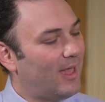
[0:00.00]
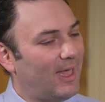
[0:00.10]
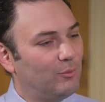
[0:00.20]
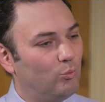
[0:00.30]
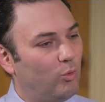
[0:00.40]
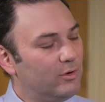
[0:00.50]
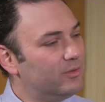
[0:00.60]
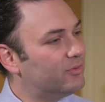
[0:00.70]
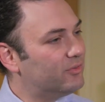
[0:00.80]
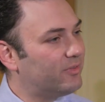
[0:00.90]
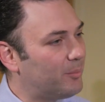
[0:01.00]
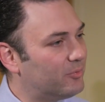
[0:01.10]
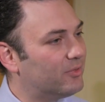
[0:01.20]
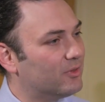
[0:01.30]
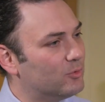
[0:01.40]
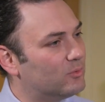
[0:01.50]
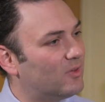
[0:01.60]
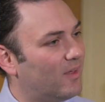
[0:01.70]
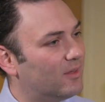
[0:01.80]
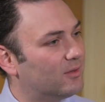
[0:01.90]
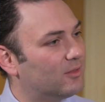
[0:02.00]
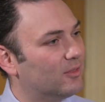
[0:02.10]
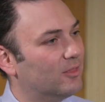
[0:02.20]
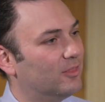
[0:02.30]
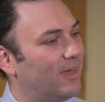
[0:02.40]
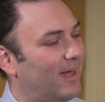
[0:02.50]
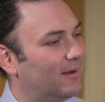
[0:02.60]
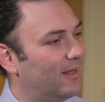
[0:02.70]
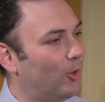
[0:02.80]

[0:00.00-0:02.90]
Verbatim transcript: and what are the steps that you take that